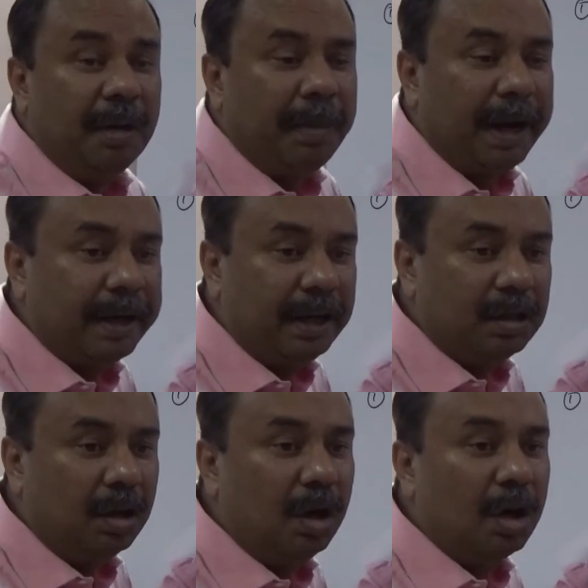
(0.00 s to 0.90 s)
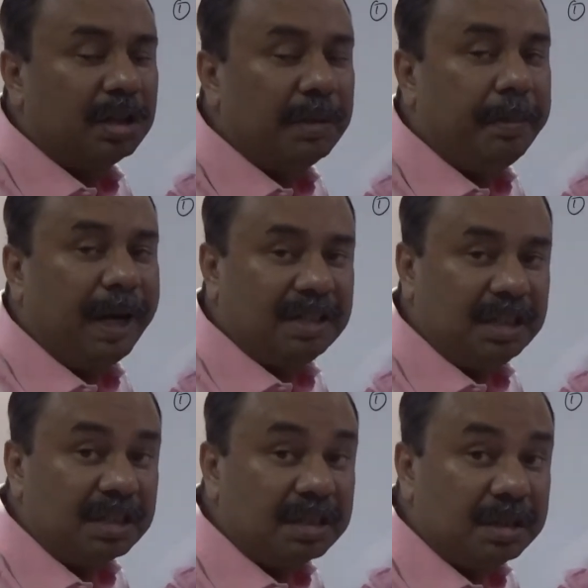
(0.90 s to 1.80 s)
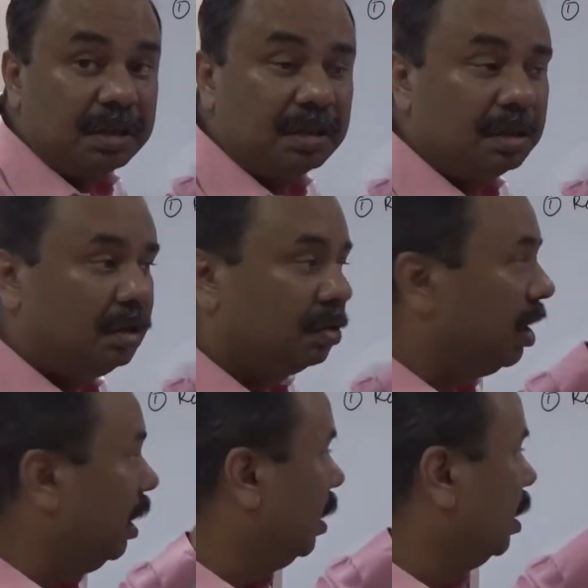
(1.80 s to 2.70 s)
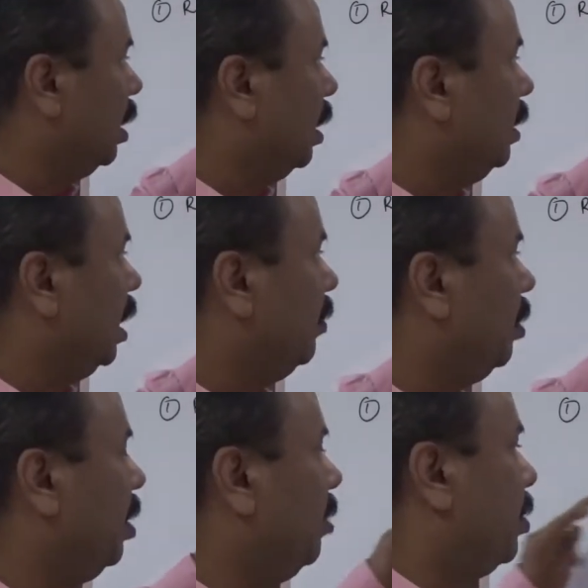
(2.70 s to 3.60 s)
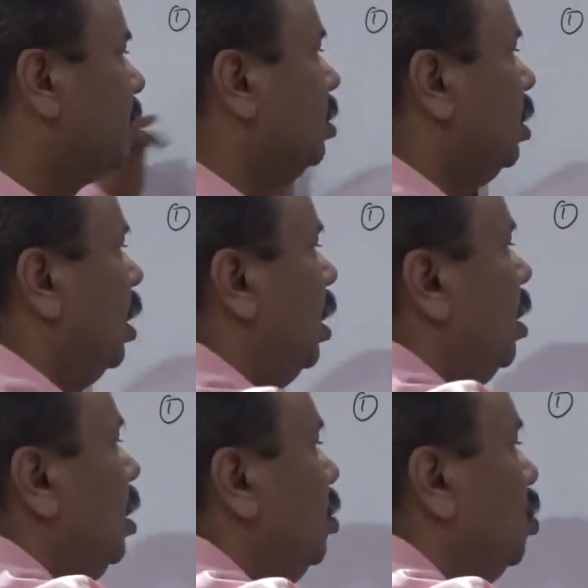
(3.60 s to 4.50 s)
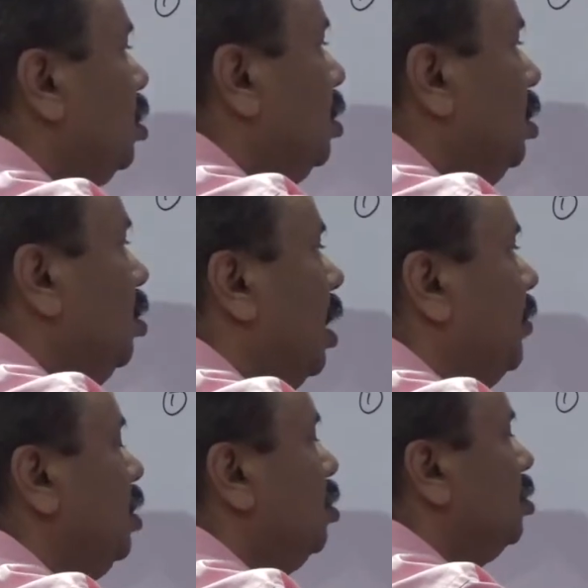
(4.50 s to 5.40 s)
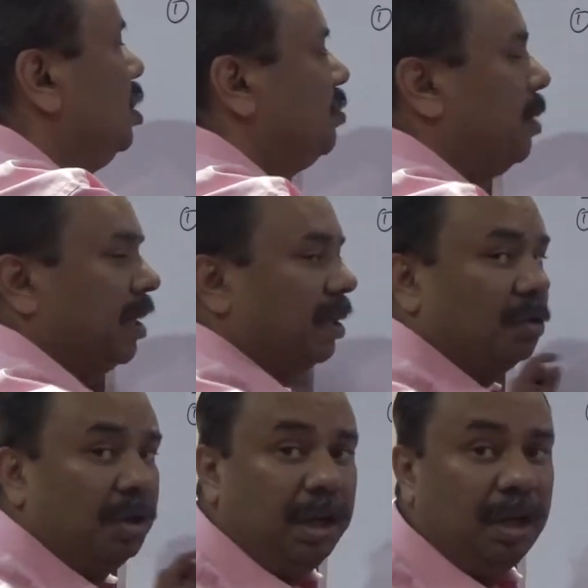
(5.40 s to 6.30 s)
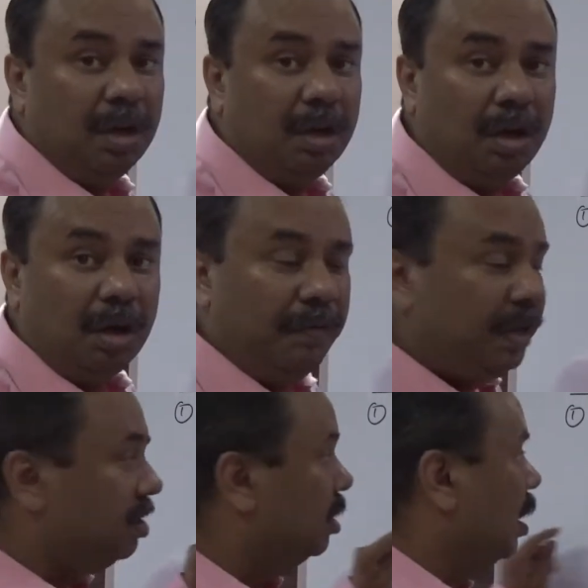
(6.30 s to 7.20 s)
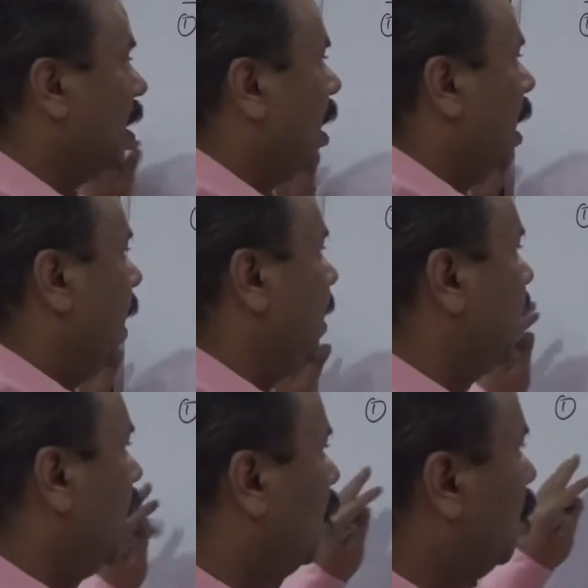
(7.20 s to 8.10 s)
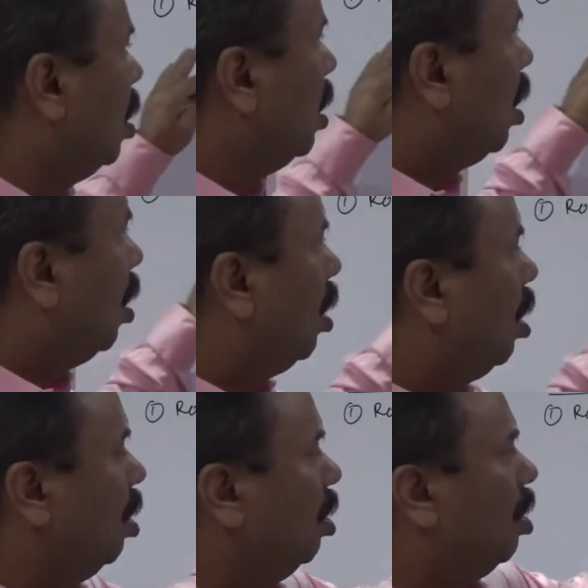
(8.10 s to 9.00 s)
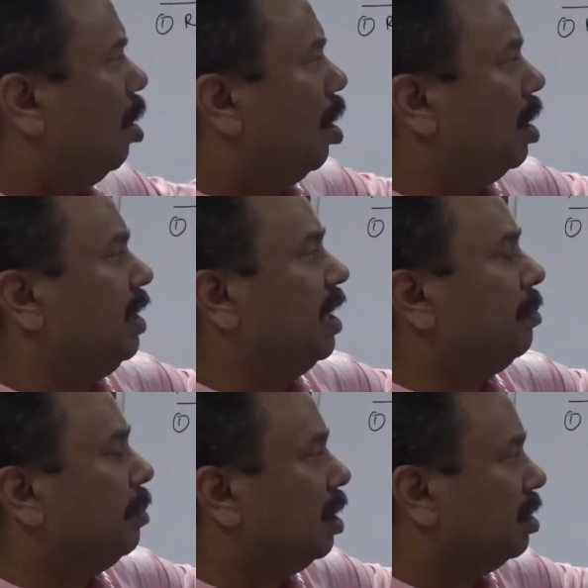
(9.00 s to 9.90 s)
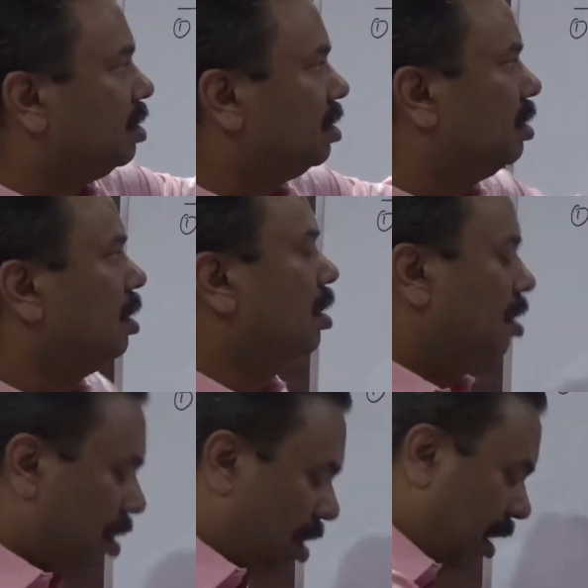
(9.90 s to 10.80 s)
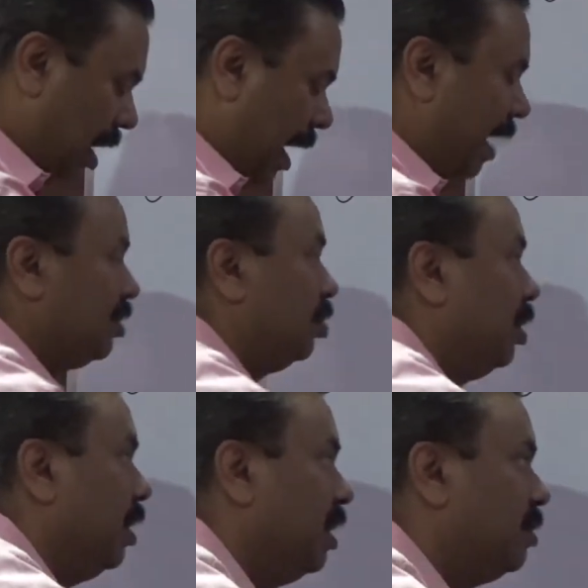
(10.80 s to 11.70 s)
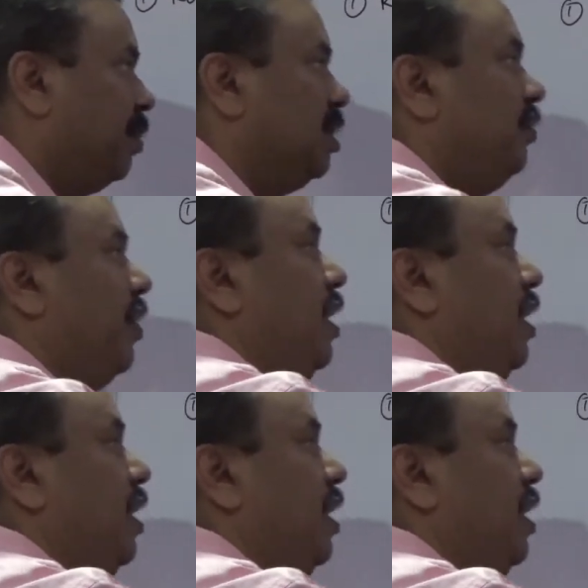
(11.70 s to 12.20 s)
bracket or the braces. Okay, they will be represented you have to use this bracket only always. And now all odd numbers, or I should specify